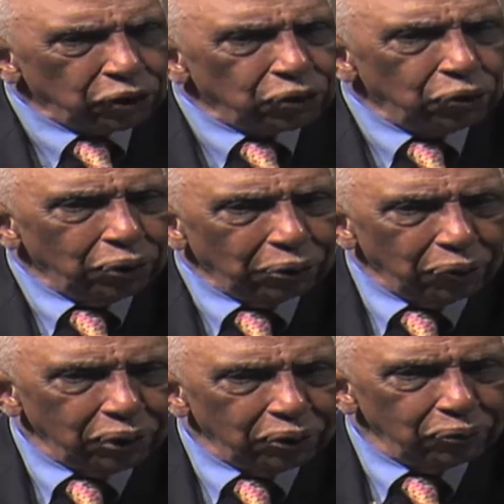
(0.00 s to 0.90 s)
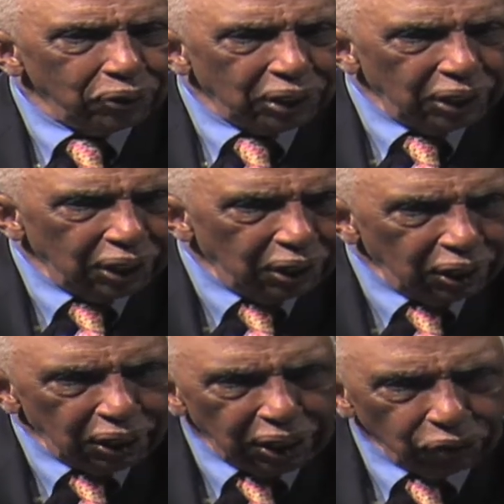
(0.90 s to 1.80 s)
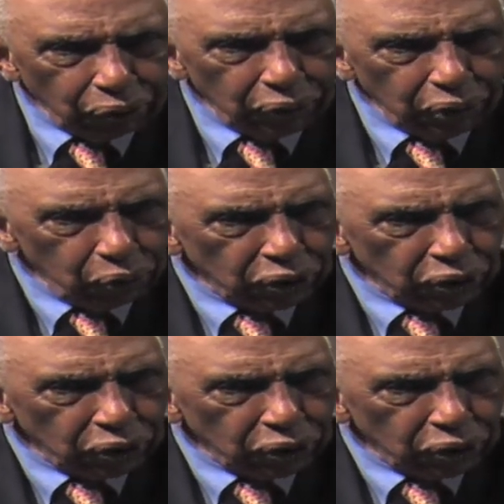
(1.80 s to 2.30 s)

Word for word: your schooling? What, uh, how, when you